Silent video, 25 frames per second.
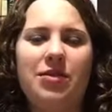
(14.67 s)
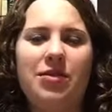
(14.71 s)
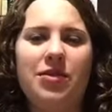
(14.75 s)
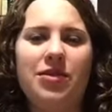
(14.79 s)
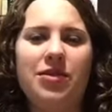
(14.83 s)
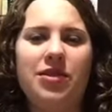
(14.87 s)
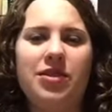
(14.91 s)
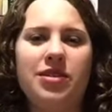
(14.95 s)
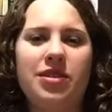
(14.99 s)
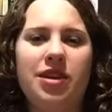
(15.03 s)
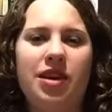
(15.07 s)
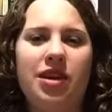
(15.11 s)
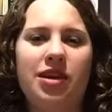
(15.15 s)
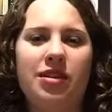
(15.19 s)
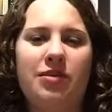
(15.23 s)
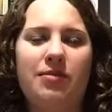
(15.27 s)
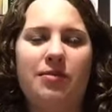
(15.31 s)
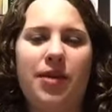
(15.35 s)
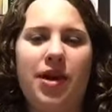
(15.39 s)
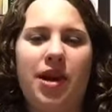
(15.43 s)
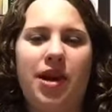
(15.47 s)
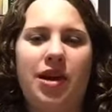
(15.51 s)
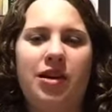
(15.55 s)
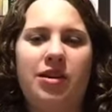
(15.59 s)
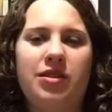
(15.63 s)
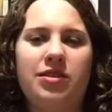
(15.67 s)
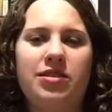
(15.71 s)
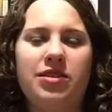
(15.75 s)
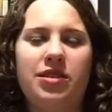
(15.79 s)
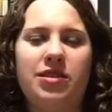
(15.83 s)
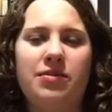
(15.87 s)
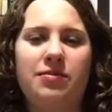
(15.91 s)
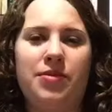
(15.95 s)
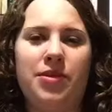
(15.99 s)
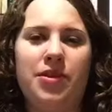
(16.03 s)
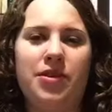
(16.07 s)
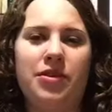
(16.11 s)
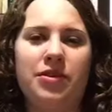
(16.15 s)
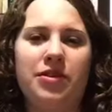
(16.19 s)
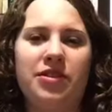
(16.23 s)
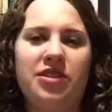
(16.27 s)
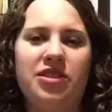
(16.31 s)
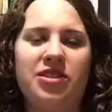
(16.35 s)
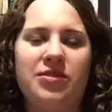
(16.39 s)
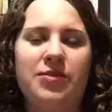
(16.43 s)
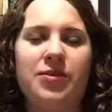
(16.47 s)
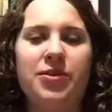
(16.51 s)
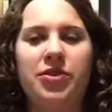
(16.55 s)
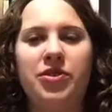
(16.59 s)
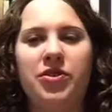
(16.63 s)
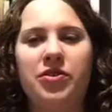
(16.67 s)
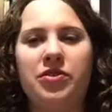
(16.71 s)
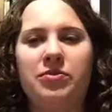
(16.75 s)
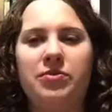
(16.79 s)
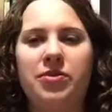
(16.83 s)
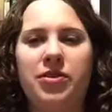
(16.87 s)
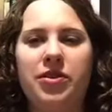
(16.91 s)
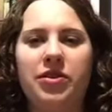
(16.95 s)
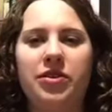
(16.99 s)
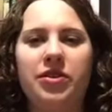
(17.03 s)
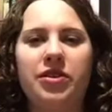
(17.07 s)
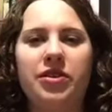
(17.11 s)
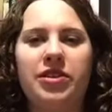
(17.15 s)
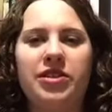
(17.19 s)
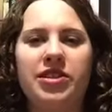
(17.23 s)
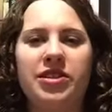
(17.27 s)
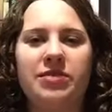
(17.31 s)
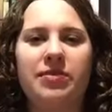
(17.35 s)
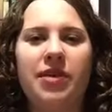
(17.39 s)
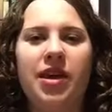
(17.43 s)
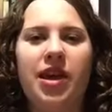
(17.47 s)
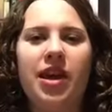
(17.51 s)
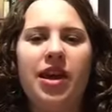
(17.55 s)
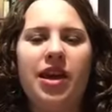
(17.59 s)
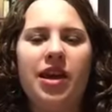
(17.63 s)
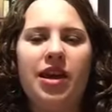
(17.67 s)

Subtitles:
we're going to talk about imperialism or new imperialism.